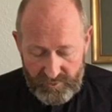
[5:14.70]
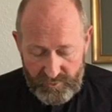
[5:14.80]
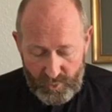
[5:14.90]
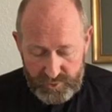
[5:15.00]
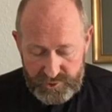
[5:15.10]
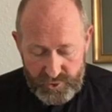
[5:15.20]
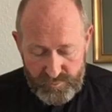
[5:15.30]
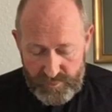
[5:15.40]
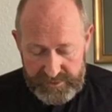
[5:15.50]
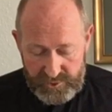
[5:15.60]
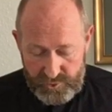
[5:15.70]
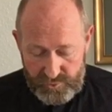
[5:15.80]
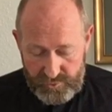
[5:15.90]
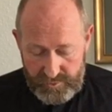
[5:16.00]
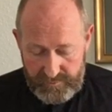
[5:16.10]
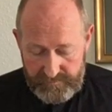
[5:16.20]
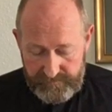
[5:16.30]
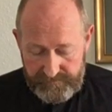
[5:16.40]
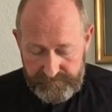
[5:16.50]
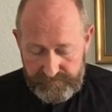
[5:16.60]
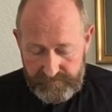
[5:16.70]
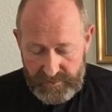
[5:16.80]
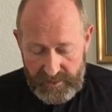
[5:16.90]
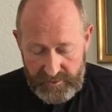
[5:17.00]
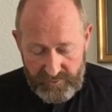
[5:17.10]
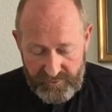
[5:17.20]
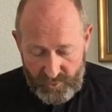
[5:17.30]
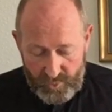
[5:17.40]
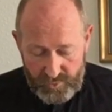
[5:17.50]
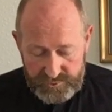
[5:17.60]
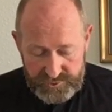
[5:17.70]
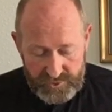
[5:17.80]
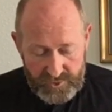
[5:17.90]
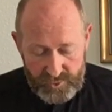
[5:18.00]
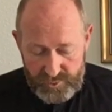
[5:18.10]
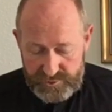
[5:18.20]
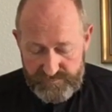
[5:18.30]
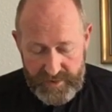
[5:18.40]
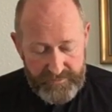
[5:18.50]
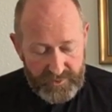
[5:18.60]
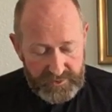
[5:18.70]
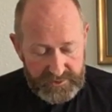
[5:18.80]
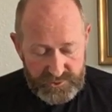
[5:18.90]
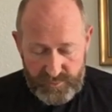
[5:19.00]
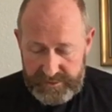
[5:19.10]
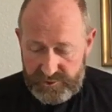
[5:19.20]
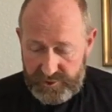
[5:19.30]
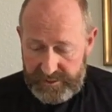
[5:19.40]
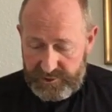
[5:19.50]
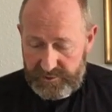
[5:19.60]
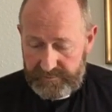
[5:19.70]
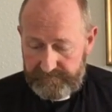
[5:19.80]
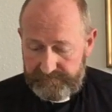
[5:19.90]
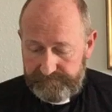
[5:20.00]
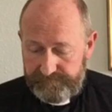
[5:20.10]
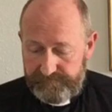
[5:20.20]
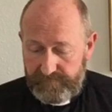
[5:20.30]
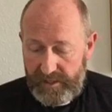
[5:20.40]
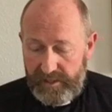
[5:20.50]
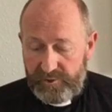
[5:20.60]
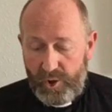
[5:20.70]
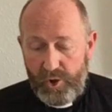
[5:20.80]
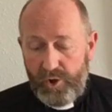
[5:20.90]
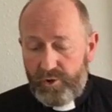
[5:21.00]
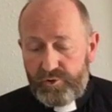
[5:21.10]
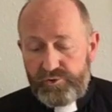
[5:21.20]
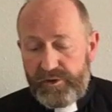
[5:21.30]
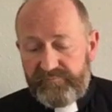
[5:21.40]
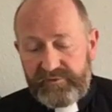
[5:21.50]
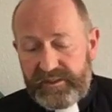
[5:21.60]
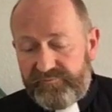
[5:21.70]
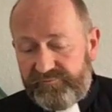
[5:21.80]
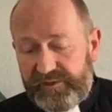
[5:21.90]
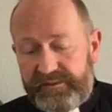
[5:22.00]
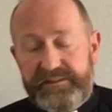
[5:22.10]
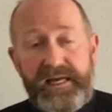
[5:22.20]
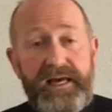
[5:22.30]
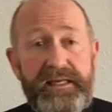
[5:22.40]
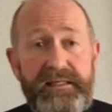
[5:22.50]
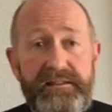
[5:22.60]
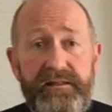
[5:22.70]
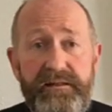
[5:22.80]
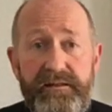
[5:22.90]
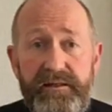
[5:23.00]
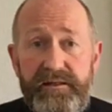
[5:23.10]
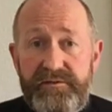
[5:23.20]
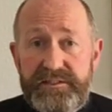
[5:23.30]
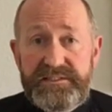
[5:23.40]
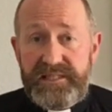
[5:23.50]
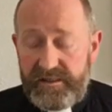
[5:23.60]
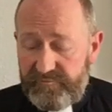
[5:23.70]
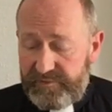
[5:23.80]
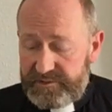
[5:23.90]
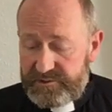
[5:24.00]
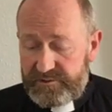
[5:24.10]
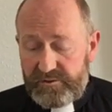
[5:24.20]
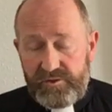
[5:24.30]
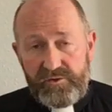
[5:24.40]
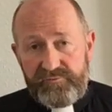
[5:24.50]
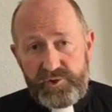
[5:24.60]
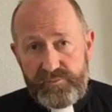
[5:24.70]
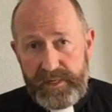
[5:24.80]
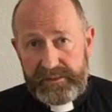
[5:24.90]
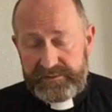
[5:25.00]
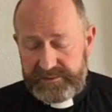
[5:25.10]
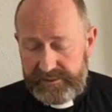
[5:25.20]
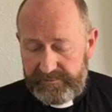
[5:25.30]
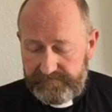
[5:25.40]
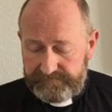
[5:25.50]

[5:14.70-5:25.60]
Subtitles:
those whom we knew, and those whose memories we treasure, and all who have lived and died in the service of humanity.